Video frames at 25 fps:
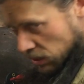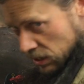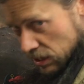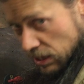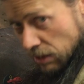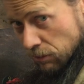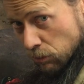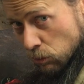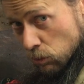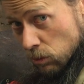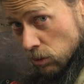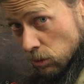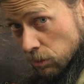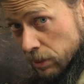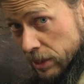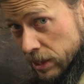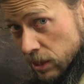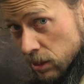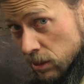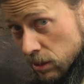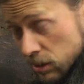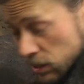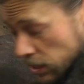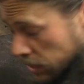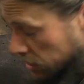devil will be
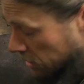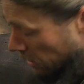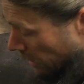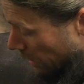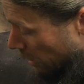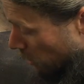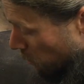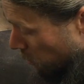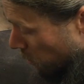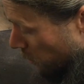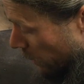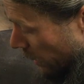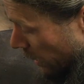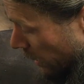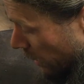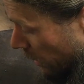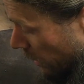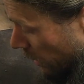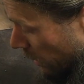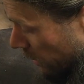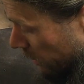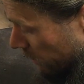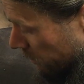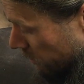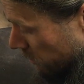in the detail, putting it
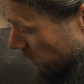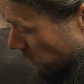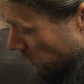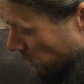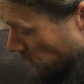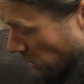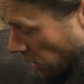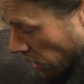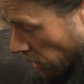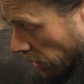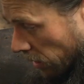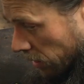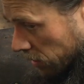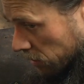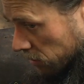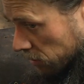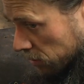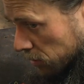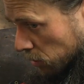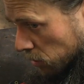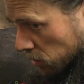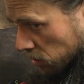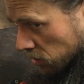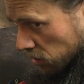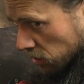in. And
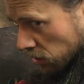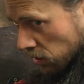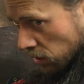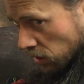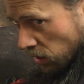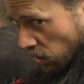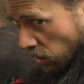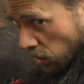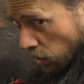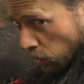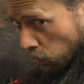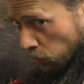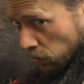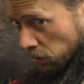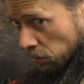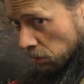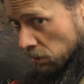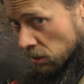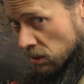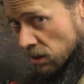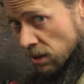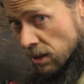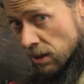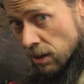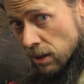are we
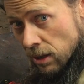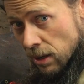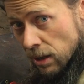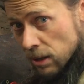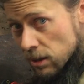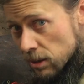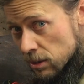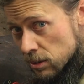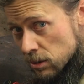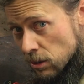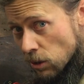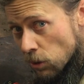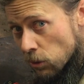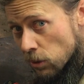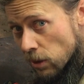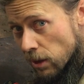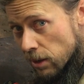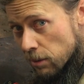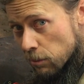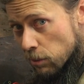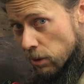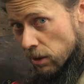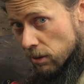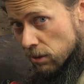really going to get this all done by